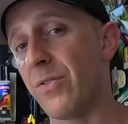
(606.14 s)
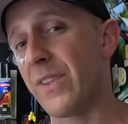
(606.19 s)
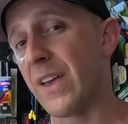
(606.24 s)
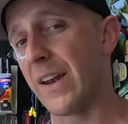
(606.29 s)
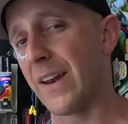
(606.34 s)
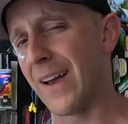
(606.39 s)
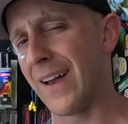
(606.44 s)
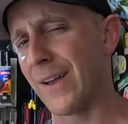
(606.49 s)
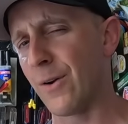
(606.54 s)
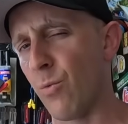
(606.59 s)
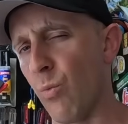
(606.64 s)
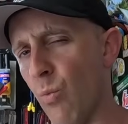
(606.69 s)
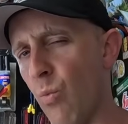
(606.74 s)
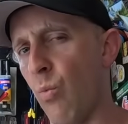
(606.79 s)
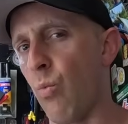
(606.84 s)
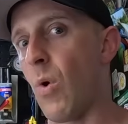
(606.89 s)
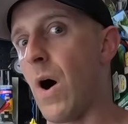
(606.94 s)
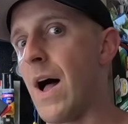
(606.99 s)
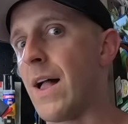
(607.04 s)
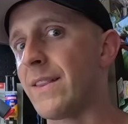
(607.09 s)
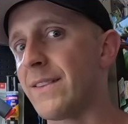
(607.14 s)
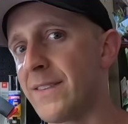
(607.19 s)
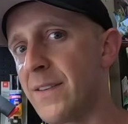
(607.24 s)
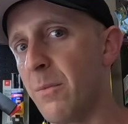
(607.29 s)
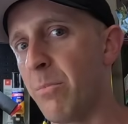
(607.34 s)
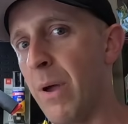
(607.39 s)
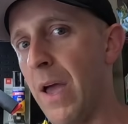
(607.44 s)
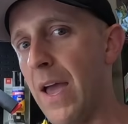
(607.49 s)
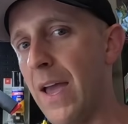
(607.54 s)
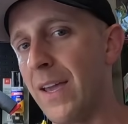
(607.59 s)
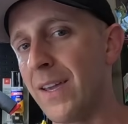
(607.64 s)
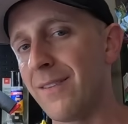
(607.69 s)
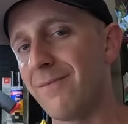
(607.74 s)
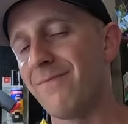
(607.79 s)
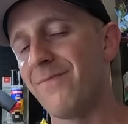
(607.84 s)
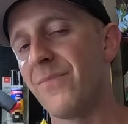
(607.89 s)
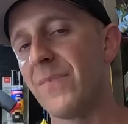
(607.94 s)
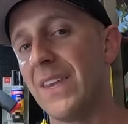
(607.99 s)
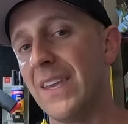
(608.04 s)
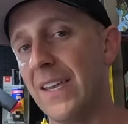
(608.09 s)
that I want to pay
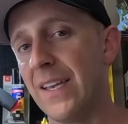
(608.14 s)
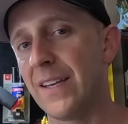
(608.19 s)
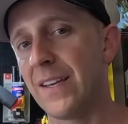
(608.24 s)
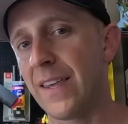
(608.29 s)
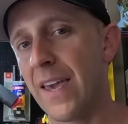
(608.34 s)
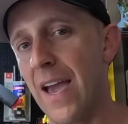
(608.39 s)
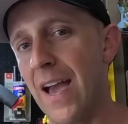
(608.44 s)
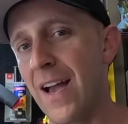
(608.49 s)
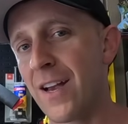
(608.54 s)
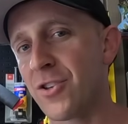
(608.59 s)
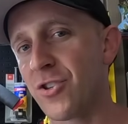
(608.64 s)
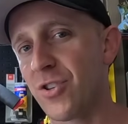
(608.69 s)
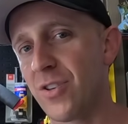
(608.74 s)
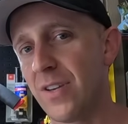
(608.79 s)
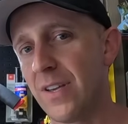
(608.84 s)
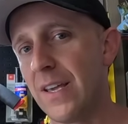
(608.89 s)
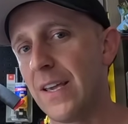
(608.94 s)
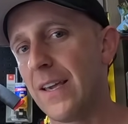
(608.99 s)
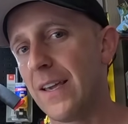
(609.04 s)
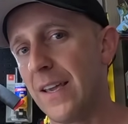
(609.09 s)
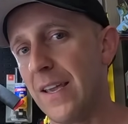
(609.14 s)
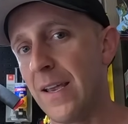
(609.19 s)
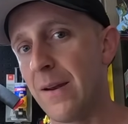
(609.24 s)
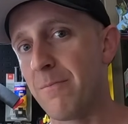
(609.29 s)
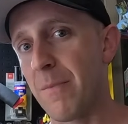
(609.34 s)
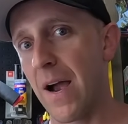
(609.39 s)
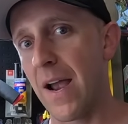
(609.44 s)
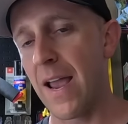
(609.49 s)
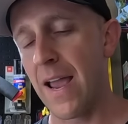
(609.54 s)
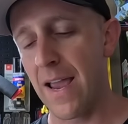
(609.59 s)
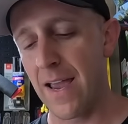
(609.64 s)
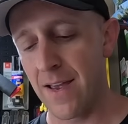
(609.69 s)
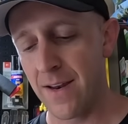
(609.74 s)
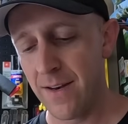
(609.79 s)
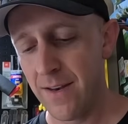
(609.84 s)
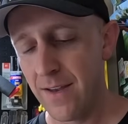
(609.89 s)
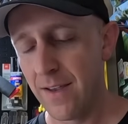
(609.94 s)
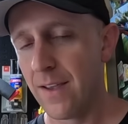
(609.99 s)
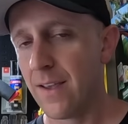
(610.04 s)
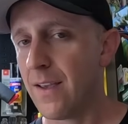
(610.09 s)
in cash in my
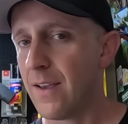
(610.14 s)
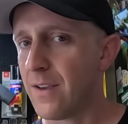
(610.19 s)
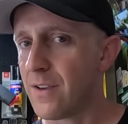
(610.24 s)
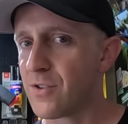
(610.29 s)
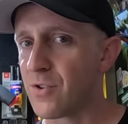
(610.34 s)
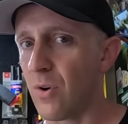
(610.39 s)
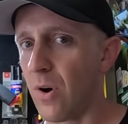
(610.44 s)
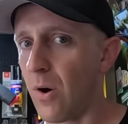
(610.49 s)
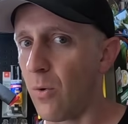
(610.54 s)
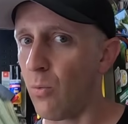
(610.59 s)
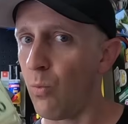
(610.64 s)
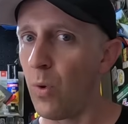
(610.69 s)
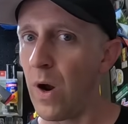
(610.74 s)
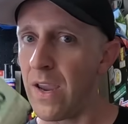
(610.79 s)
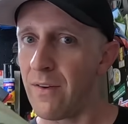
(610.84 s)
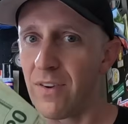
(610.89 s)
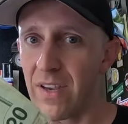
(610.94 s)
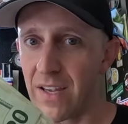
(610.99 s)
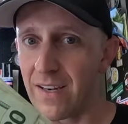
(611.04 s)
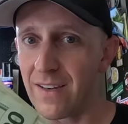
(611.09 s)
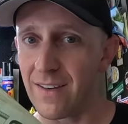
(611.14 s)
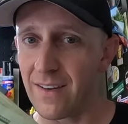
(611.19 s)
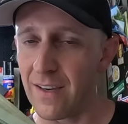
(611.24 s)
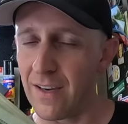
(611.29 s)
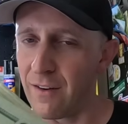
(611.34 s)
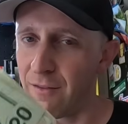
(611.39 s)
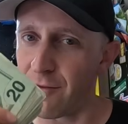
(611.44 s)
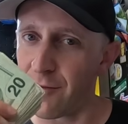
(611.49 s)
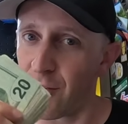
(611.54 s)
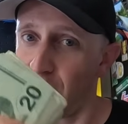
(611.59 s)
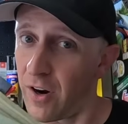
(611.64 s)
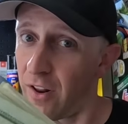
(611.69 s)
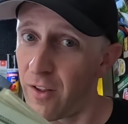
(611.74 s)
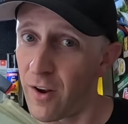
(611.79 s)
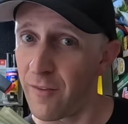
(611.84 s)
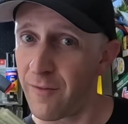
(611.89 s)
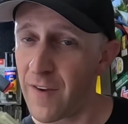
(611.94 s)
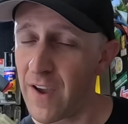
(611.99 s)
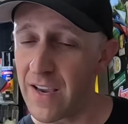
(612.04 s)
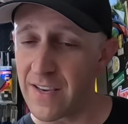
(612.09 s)
hand. So I'll wave it in front of their
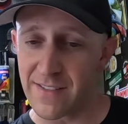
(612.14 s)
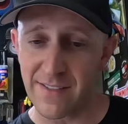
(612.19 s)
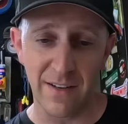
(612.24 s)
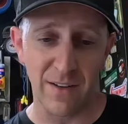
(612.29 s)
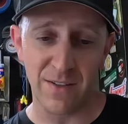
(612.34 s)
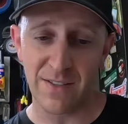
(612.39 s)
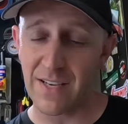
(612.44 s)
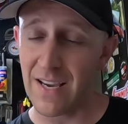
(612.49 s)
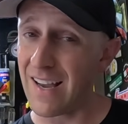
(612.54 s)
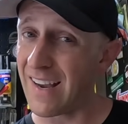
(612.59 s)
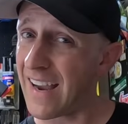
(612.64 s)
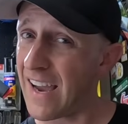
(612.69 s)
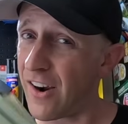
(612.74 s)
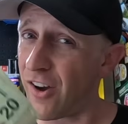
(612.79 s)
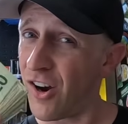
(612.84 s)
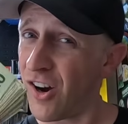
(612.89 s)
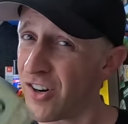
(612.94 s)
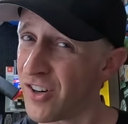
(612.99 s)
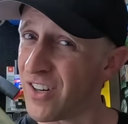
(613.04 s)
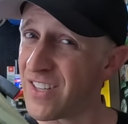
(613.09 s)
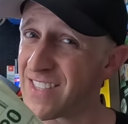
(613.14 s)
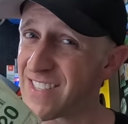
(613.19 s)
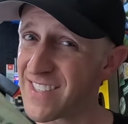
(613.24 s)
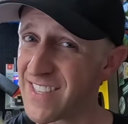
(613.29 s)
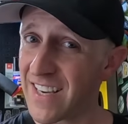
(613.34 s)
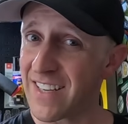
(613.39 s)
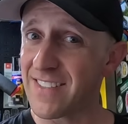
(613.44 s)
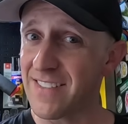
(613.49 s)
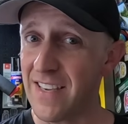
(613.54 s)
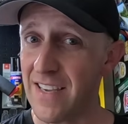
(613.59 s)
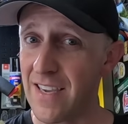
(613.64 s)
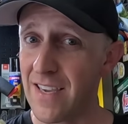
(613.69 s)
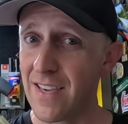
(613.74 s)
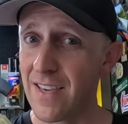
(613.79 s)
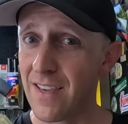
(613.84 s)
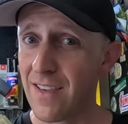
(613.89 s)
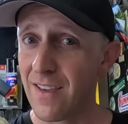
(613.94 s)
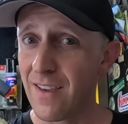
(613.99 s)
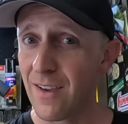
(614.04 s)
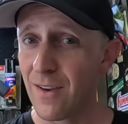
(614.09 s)
face and I'll say, I got 160.
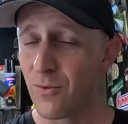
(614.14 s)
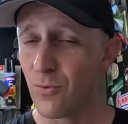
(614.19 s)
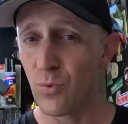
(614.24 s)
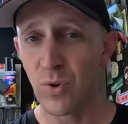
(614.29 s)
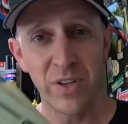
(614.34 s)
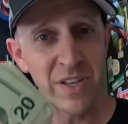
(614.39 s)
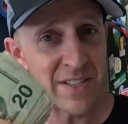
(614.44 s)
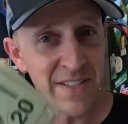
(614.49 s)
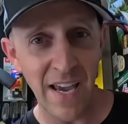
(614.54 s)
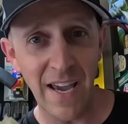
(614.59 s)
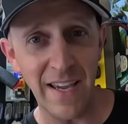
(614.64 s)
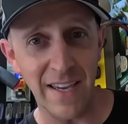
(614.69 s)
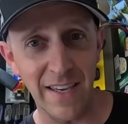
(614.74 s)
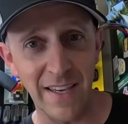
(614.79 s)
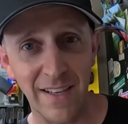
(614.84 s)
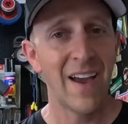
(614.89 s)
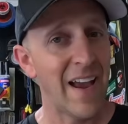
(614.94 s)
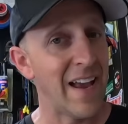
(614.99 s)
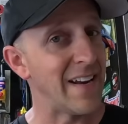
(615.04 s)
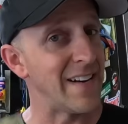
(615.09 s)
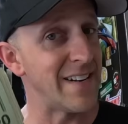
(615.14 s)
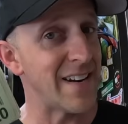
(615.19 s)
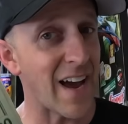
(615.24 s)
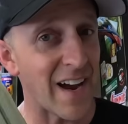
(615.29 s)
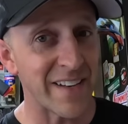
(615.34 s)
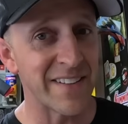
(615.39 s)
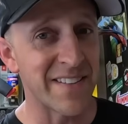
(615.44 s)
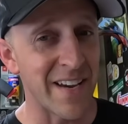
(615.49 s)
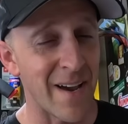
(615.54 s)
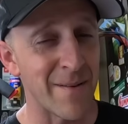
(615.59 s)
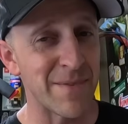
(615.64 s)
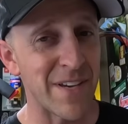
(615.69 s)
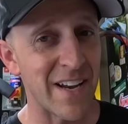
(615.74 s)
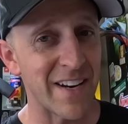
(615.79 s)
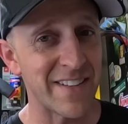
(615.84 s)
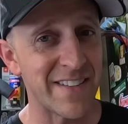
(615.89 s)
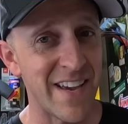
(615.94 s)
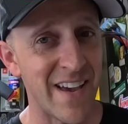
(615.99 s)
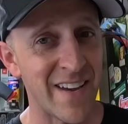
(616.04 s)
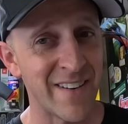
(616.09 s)
Will you take it? And 9 times out
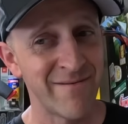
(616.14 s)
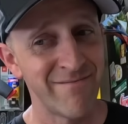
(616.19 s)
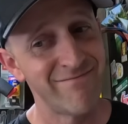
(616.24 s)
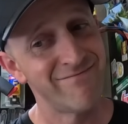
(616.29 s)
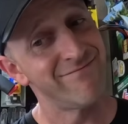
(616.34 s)
of 10,